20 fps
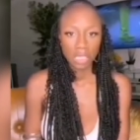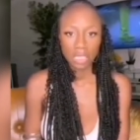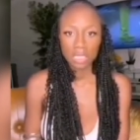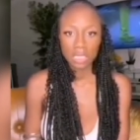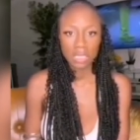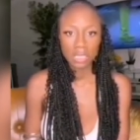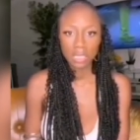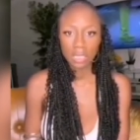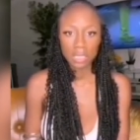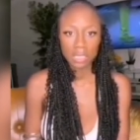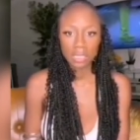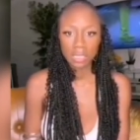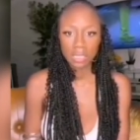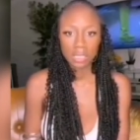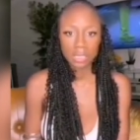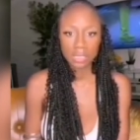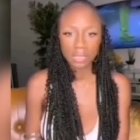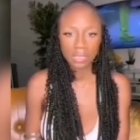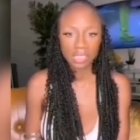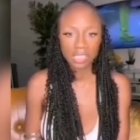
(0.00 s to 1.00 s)
it's
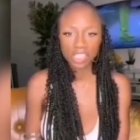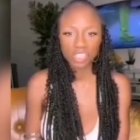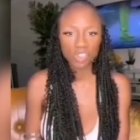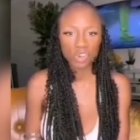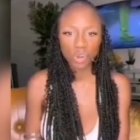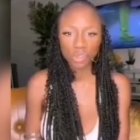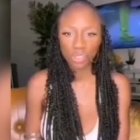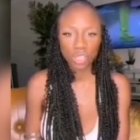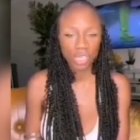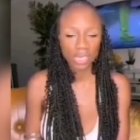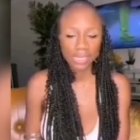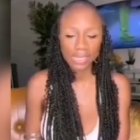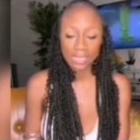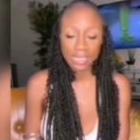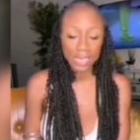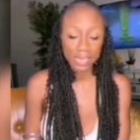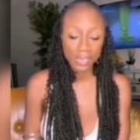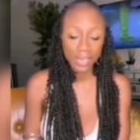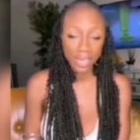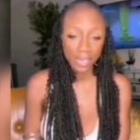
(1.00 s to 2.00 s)

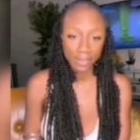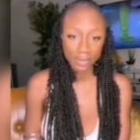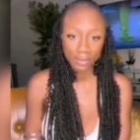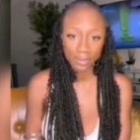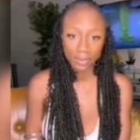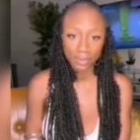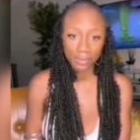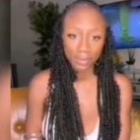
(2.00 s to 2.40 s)
$0 there now.